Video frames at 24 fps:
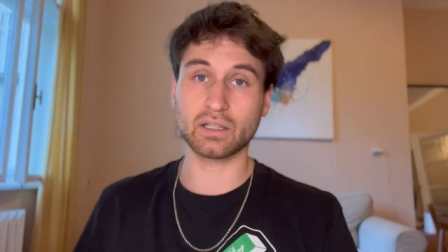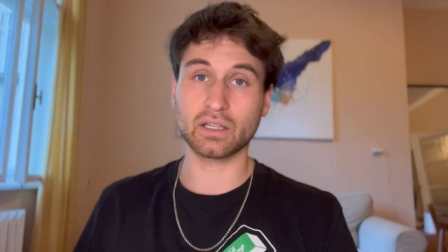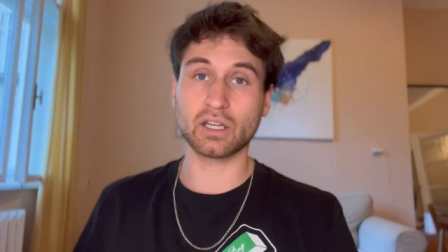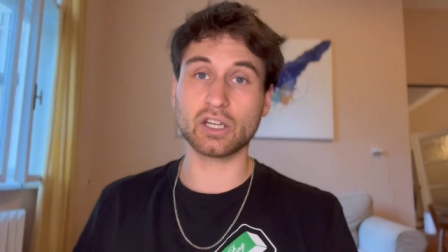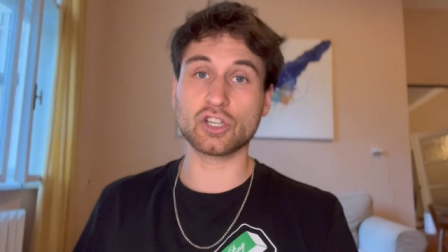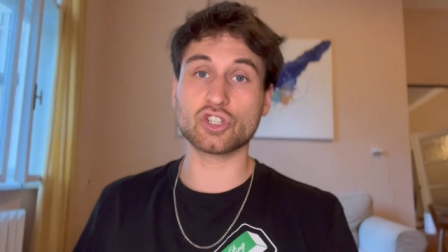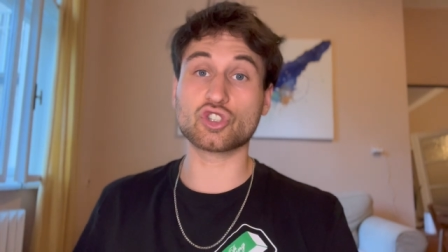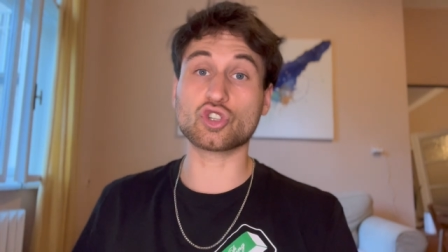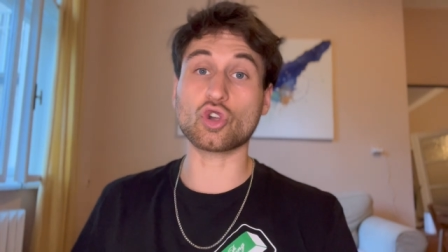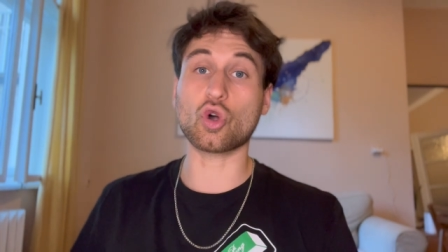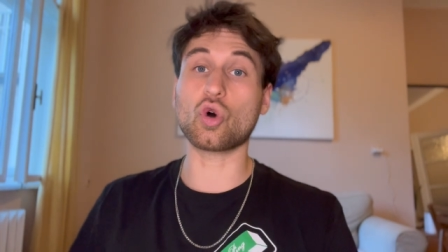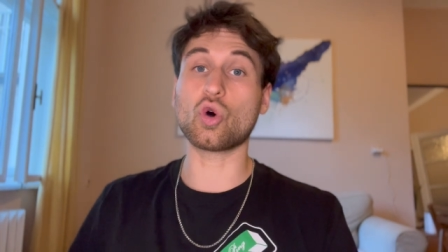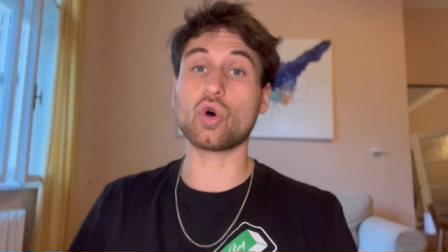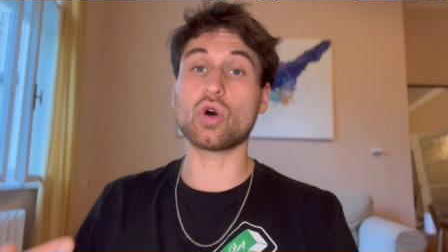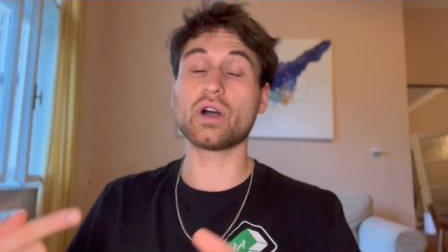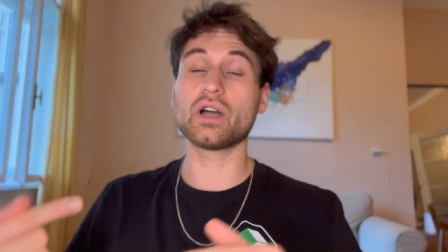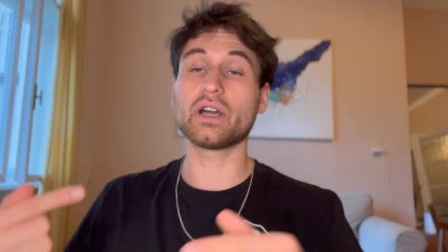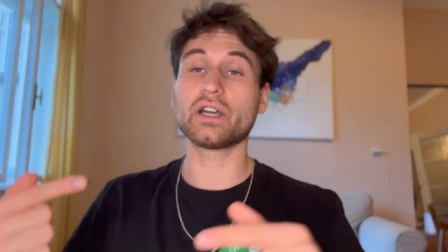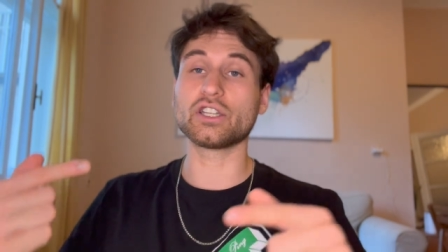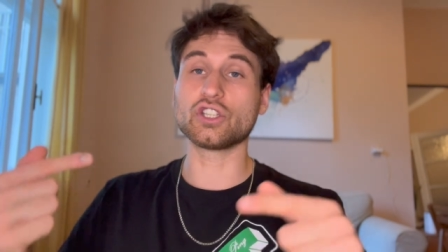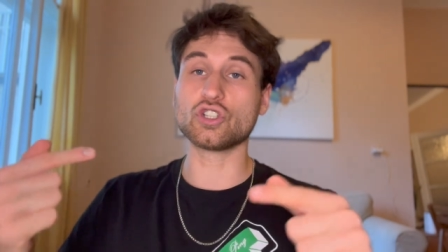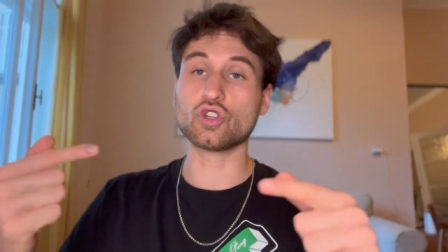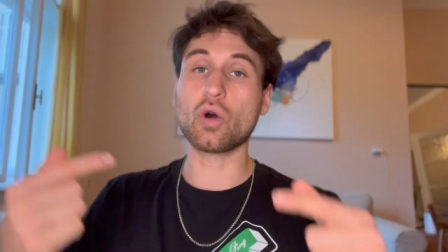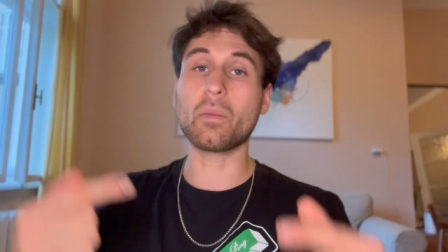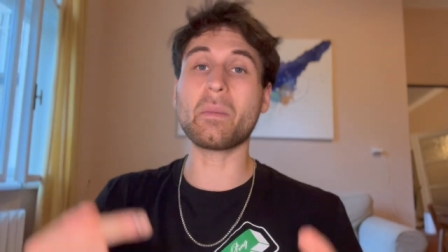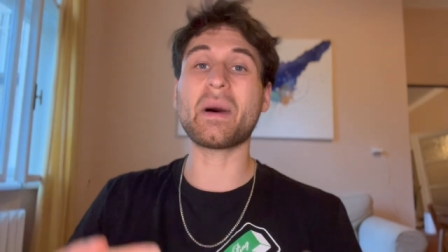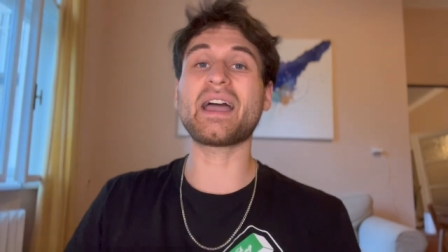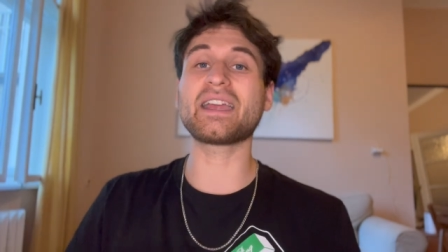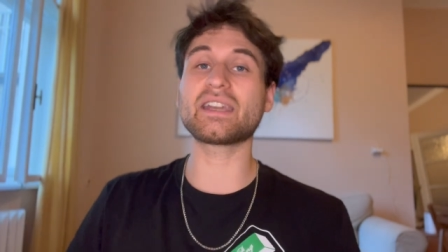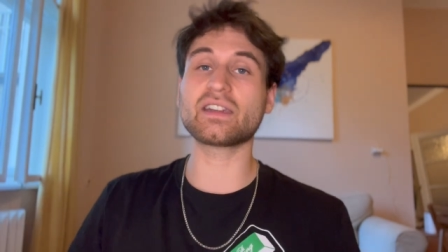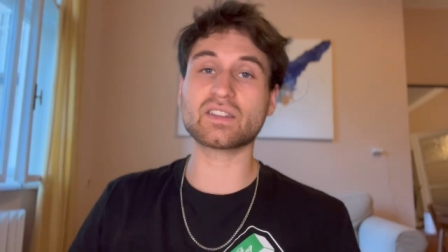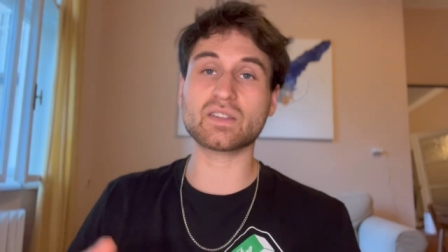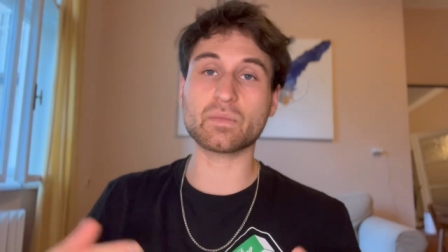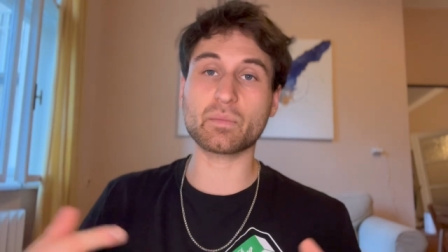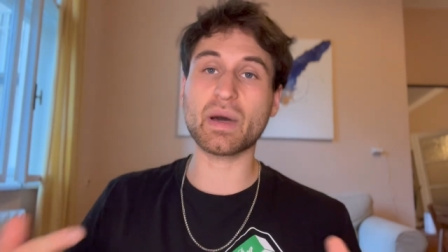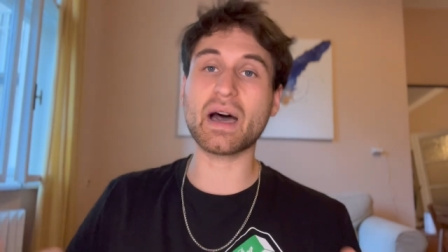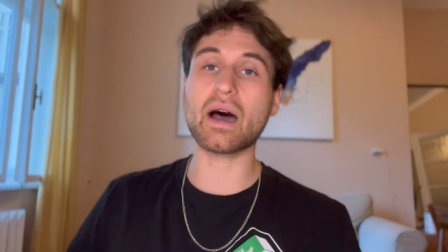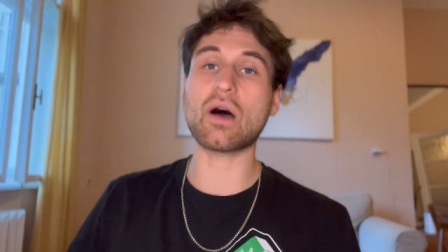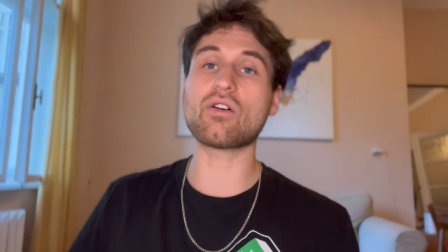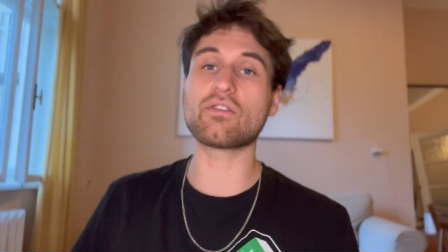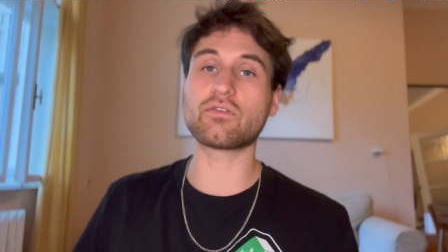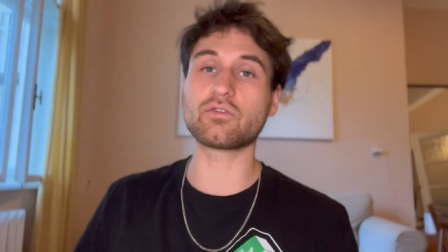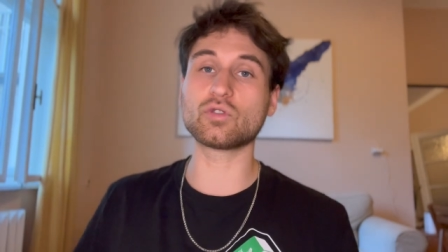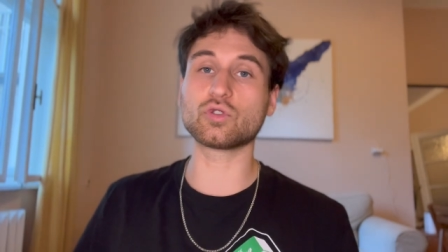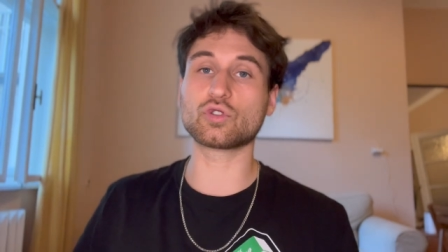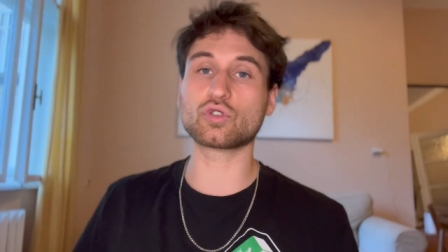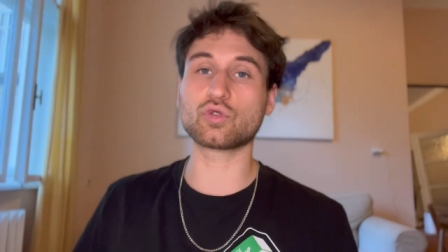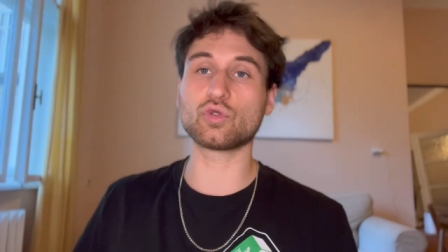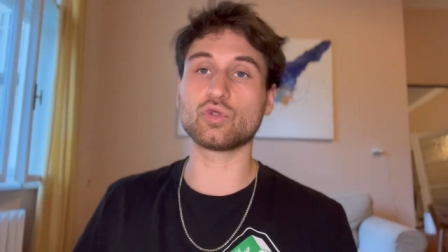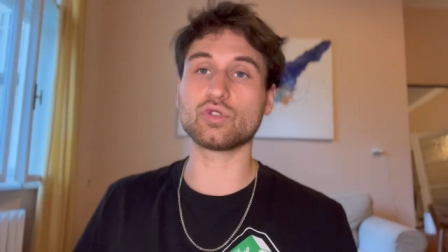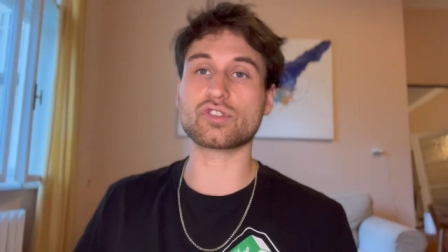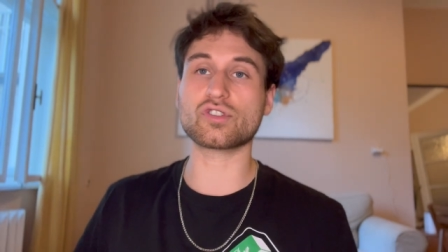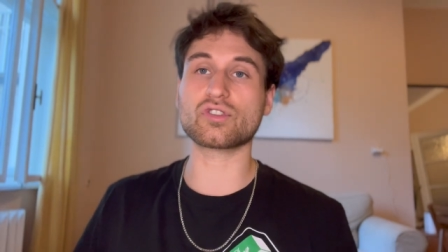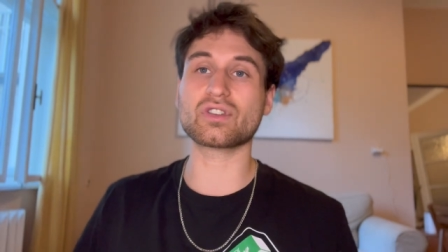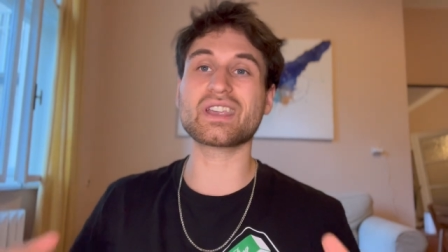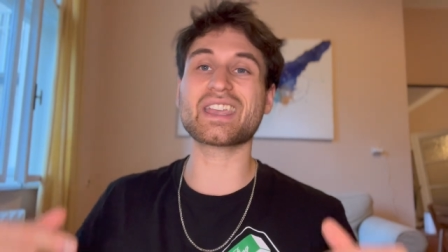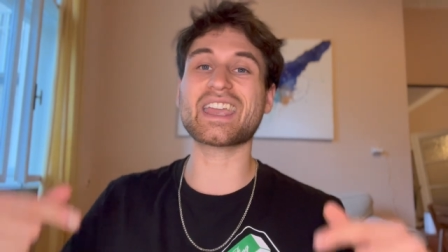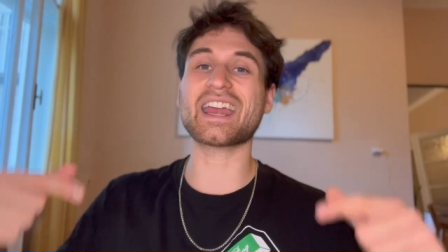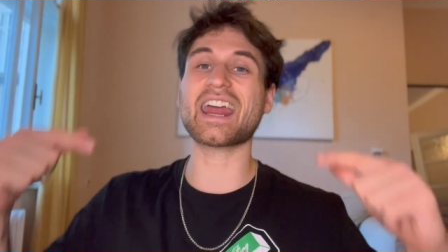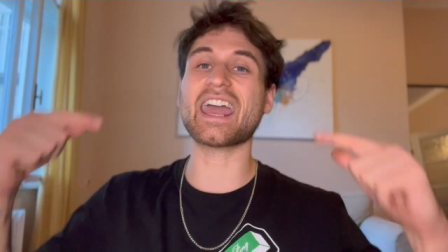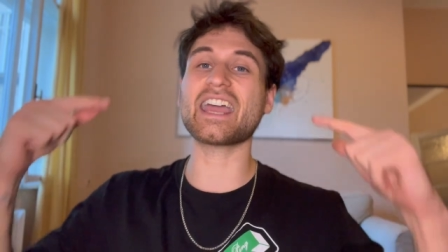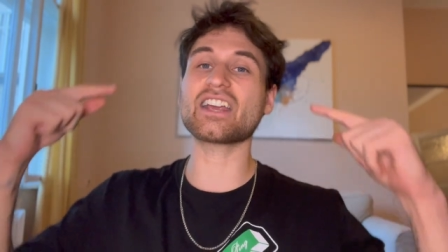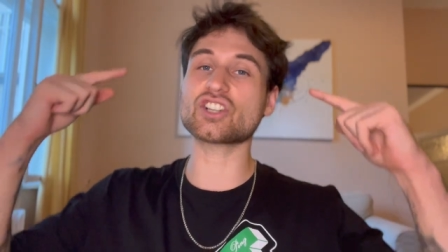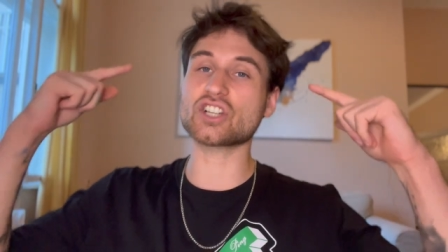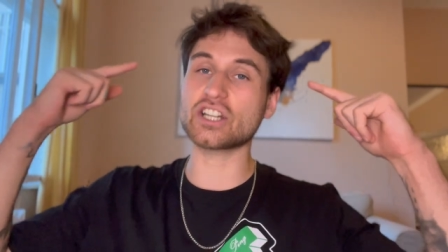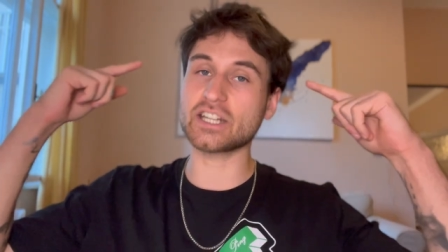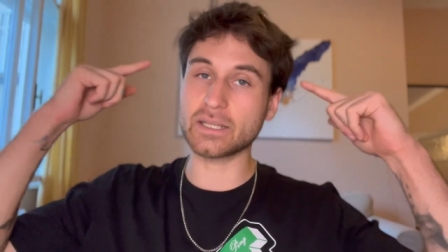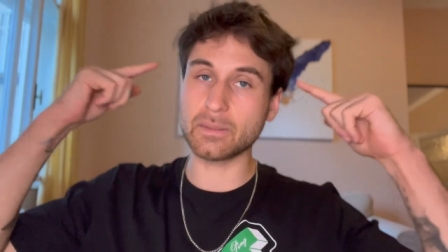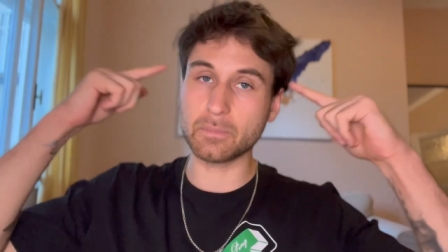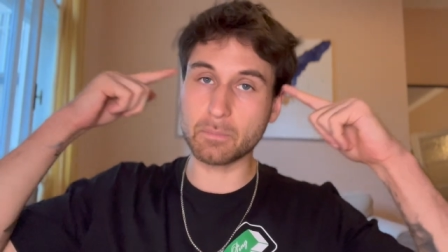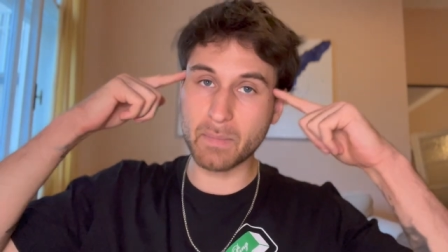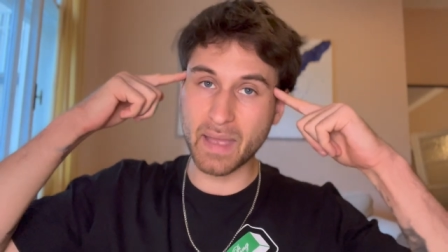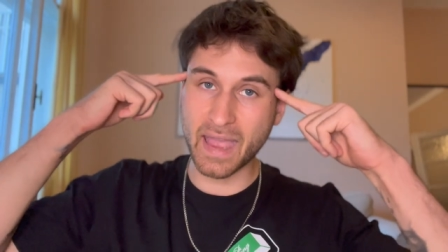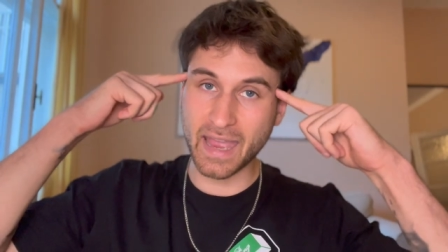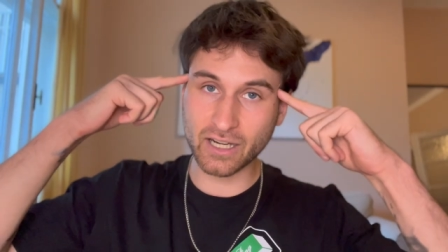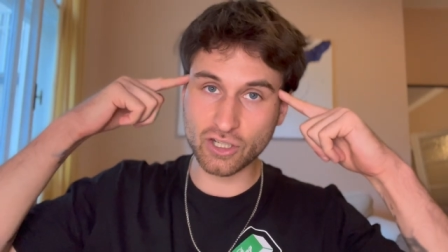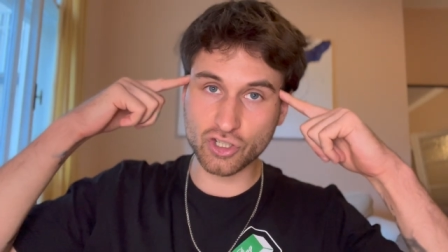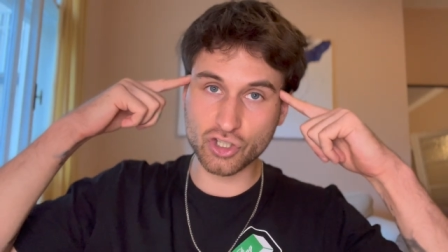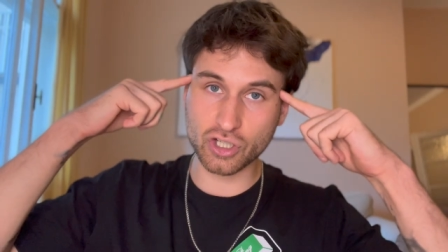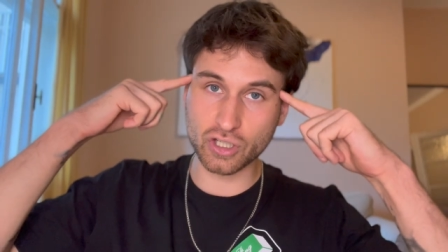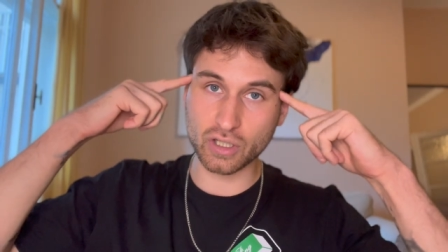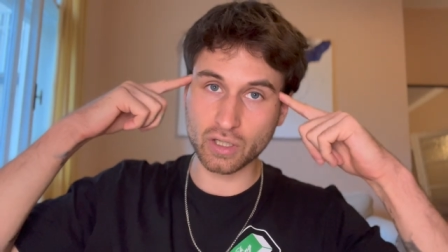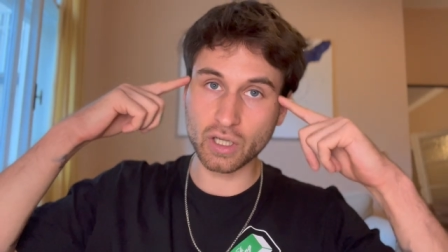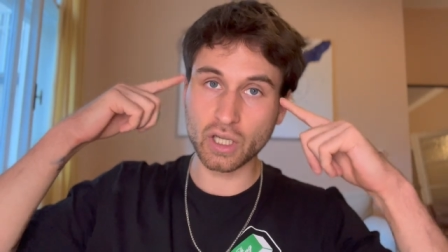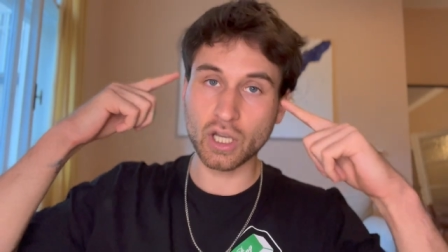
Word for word: So your mind is a powerful tool. So you can actually imagine